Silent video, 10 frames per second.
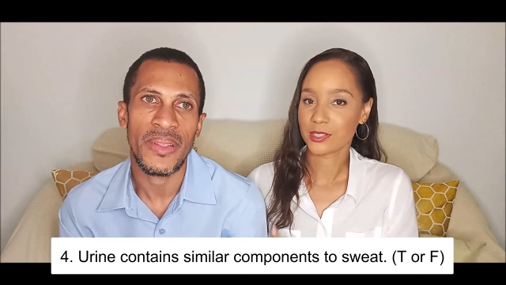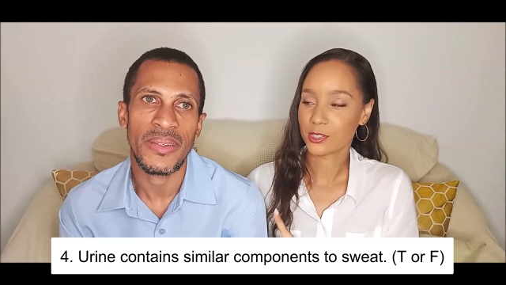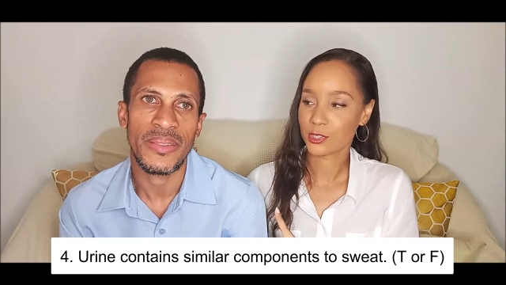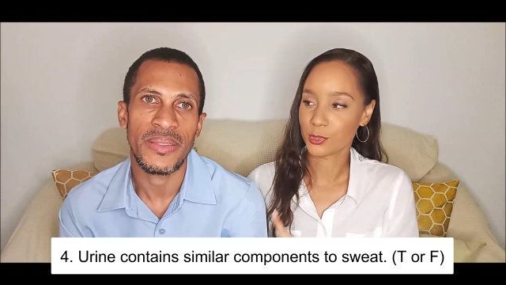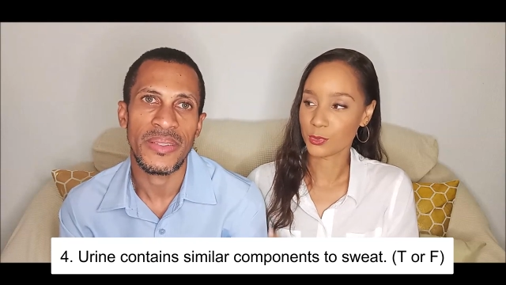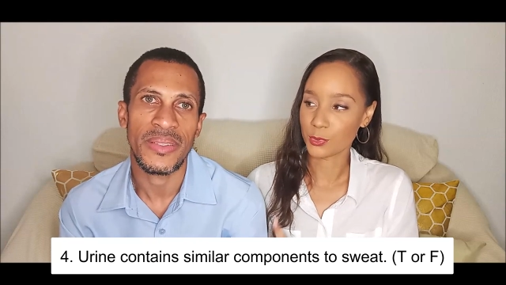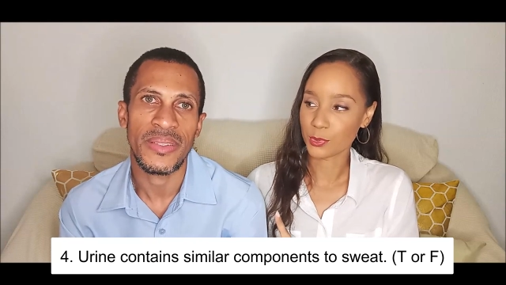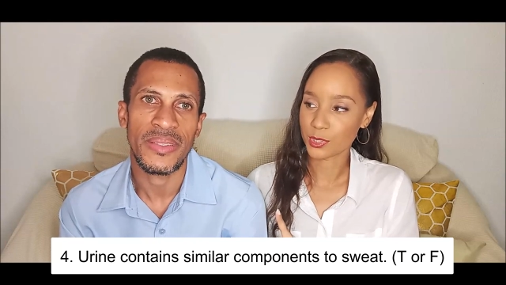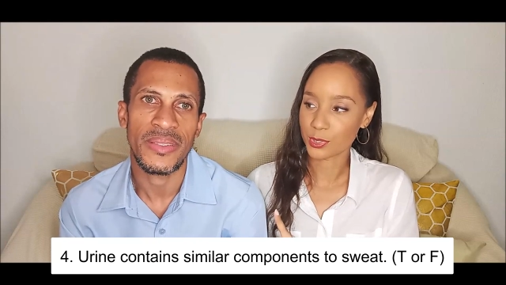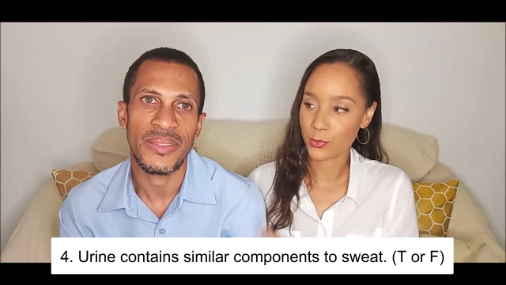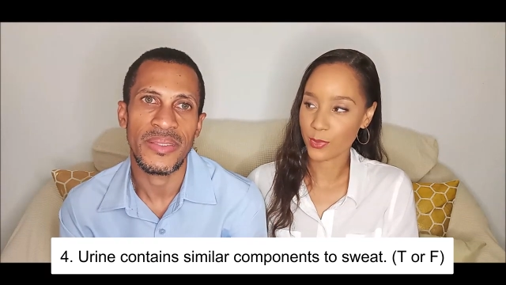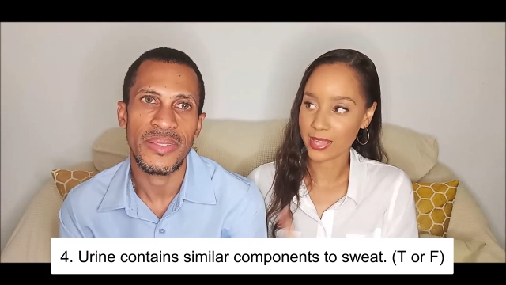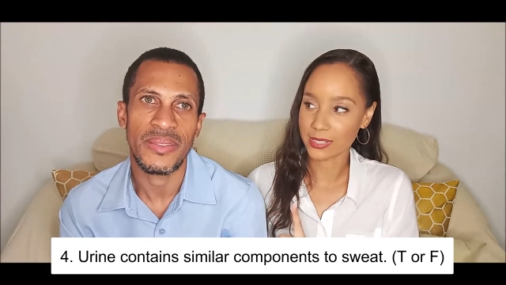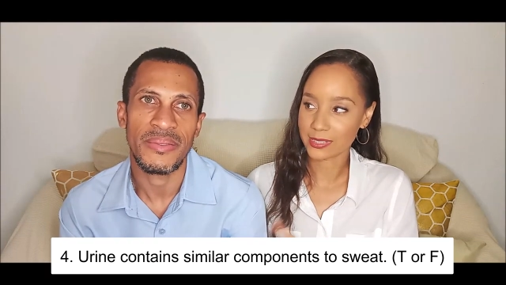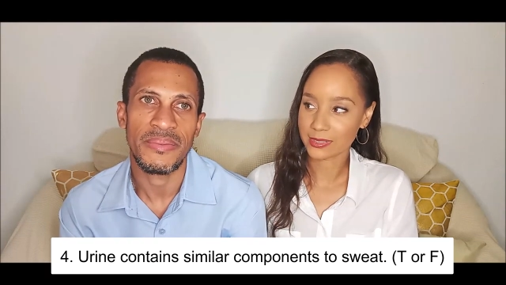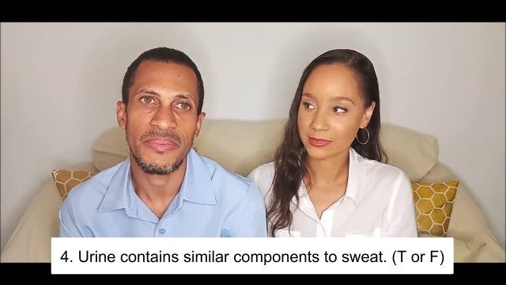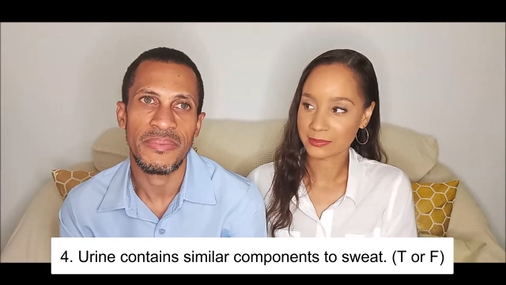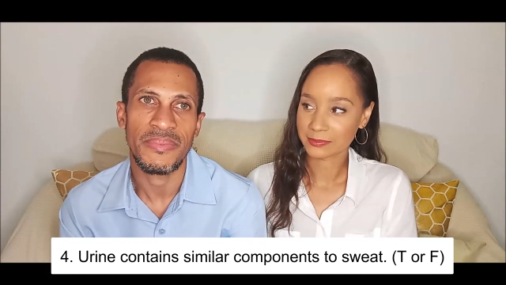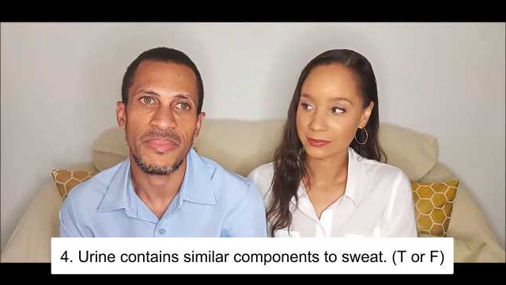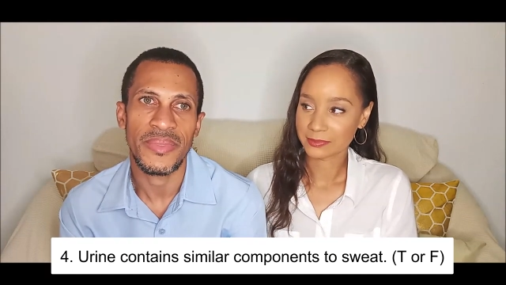Speaker 1: to sweat.
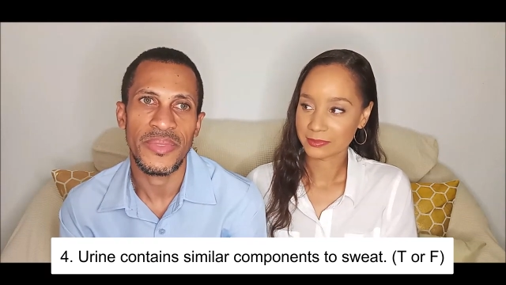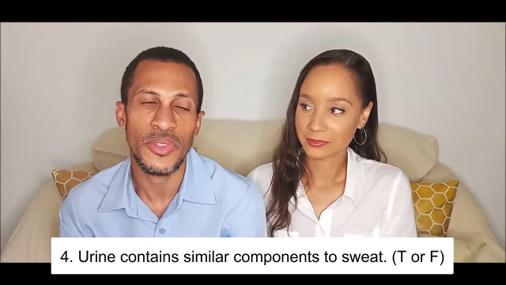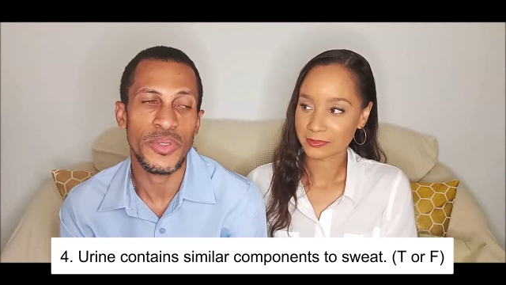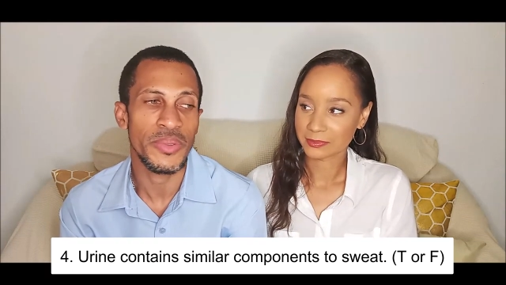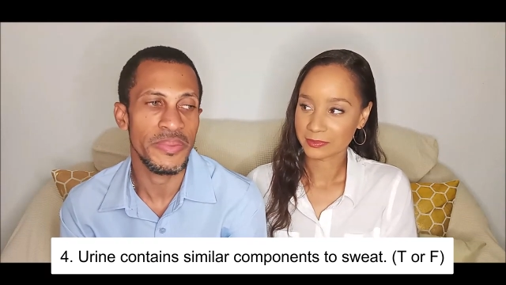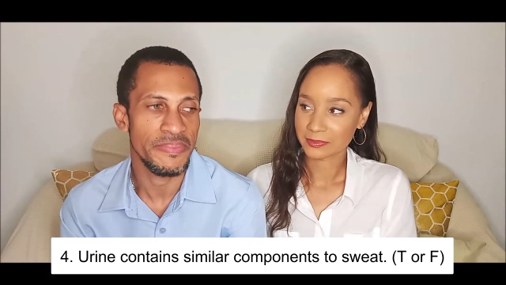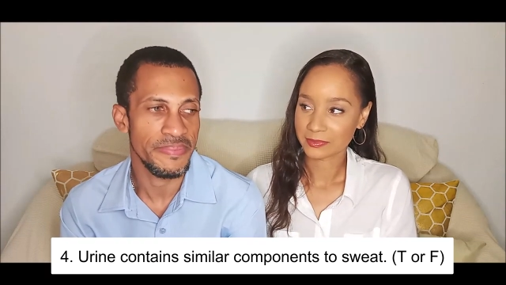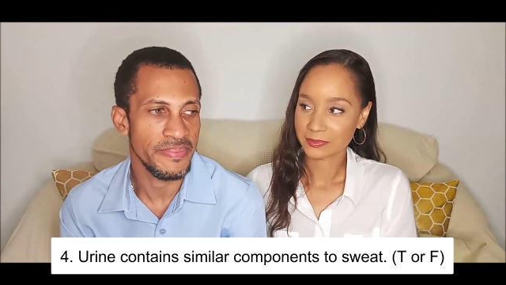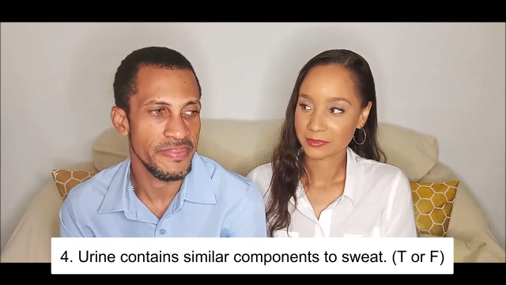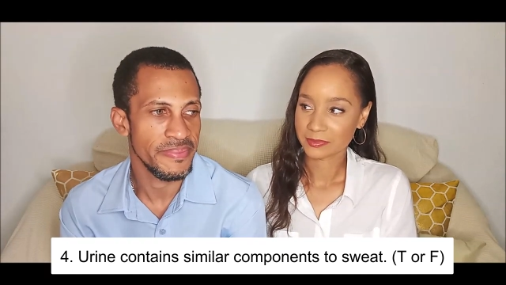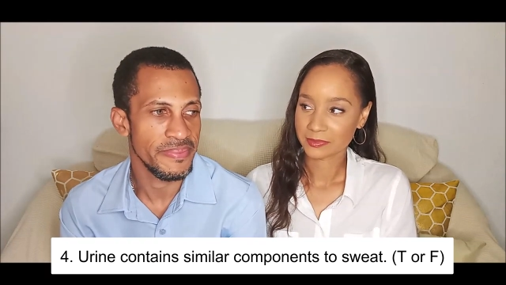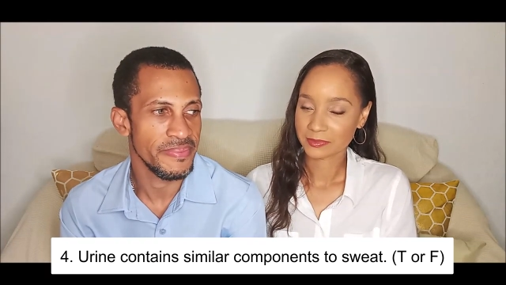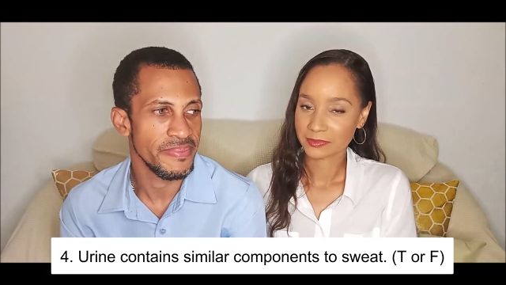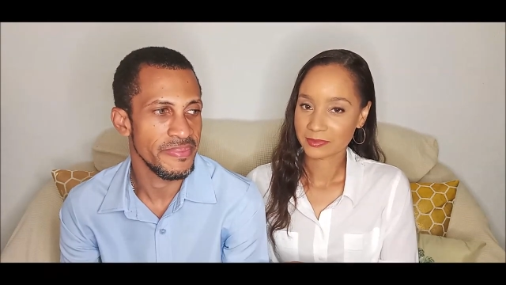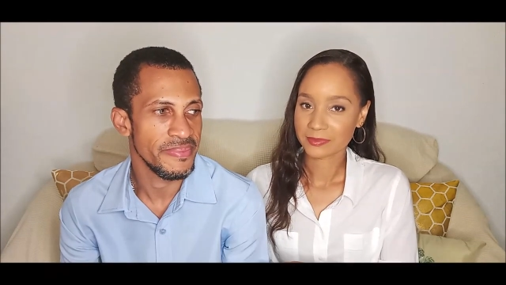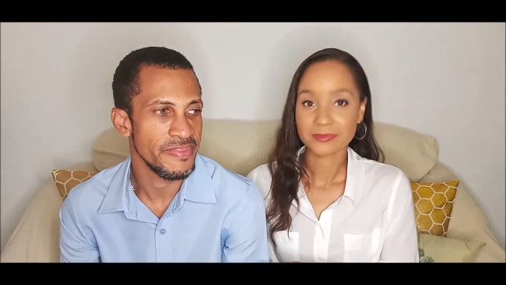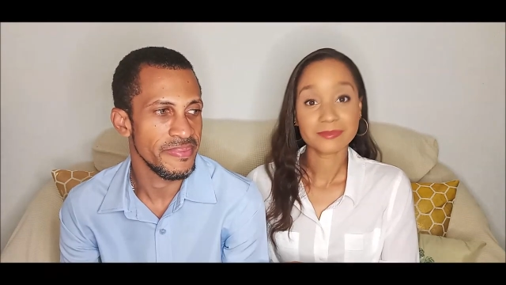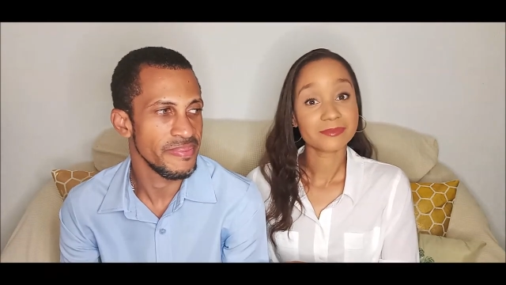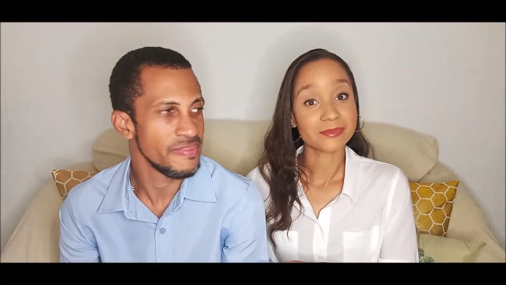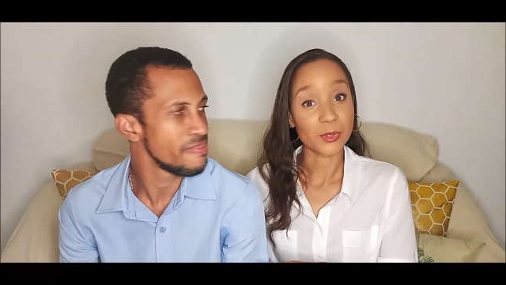True.
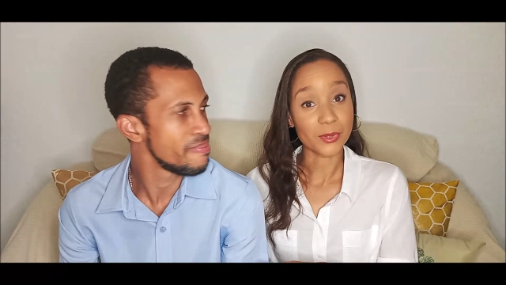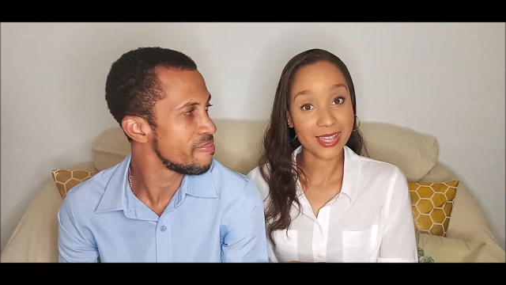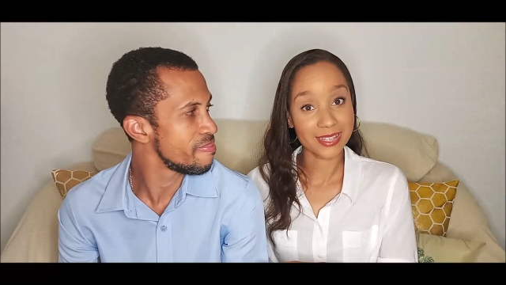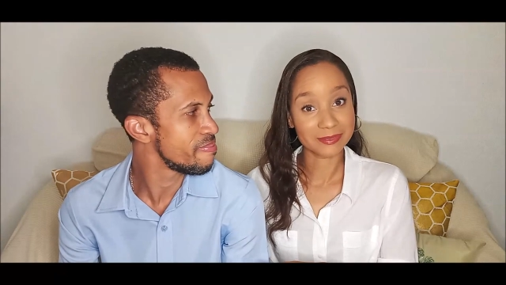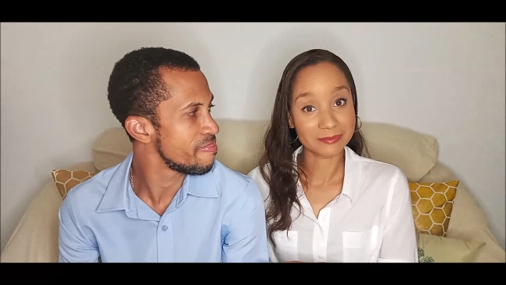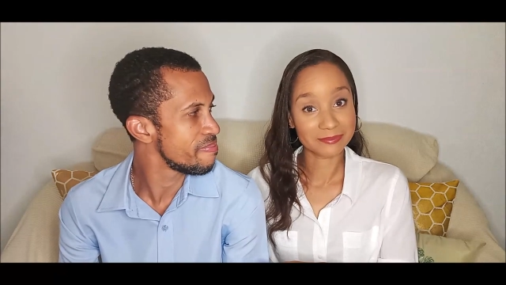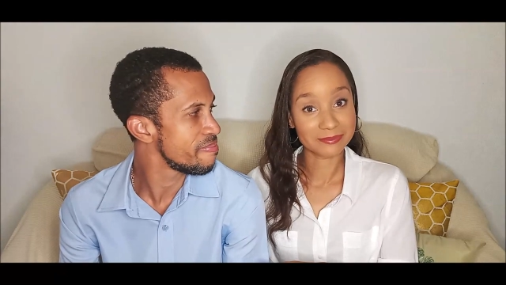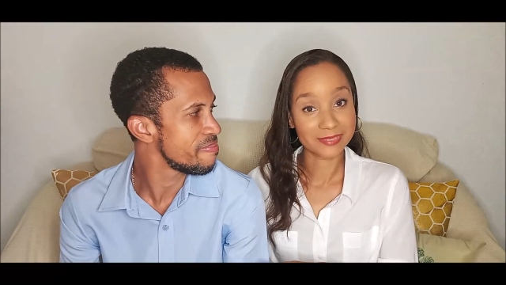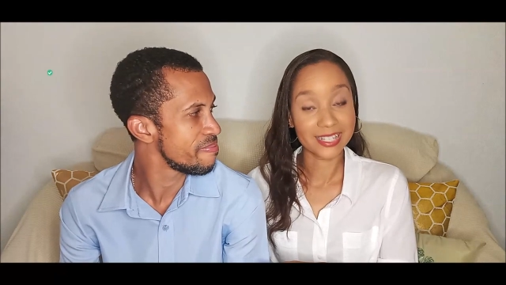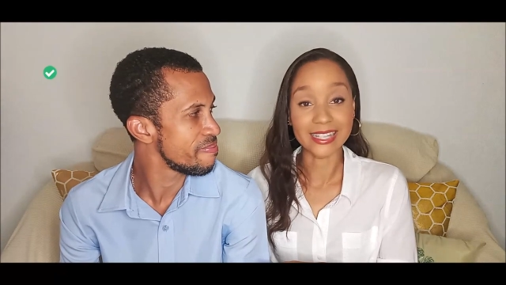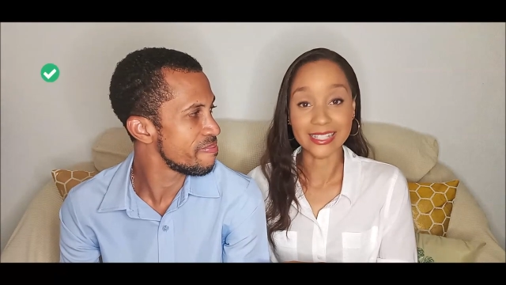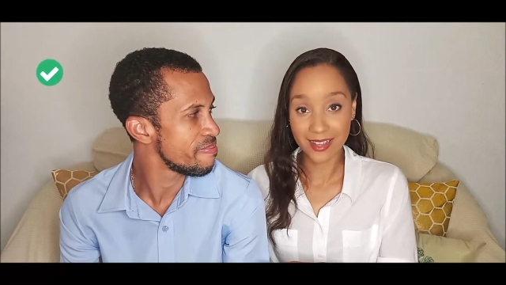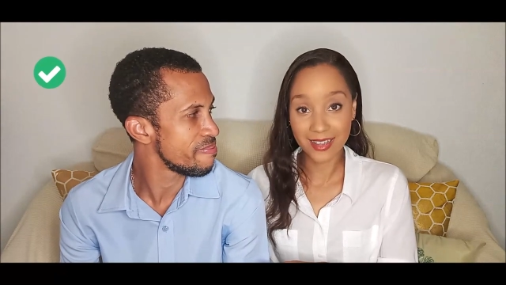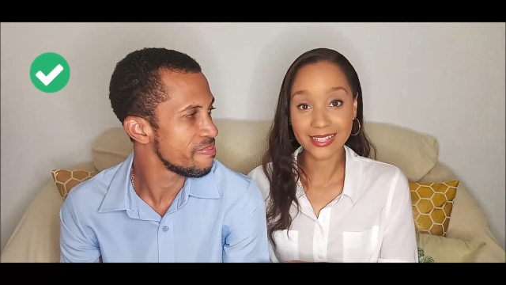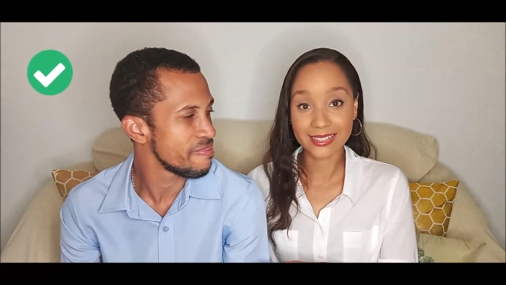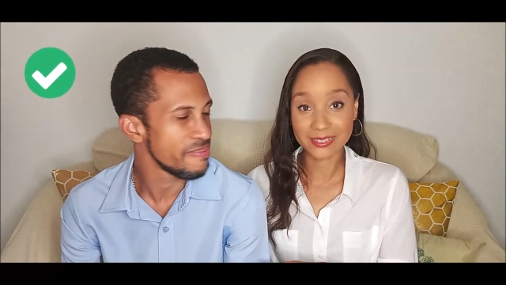Okay, you got it.